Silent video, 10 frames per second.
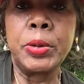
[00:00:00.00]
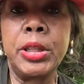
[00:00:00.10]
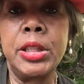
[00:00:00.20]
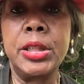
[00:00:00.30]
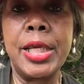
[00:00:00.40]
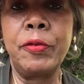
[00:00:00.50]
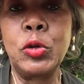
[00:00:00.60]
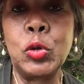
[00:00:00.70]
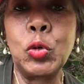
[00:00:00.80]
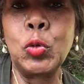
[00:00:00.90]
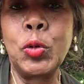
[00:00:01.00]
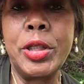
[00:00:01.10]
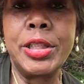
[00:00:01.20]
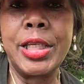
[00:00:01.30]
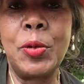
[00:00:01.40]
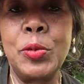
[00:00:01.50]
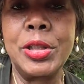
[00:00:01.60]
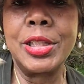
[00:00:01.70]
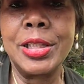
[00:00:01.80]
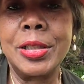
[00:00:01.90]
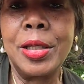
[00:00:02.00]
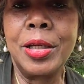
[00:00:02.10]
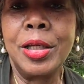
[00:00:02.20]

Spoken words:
because after 2 weeks, they was just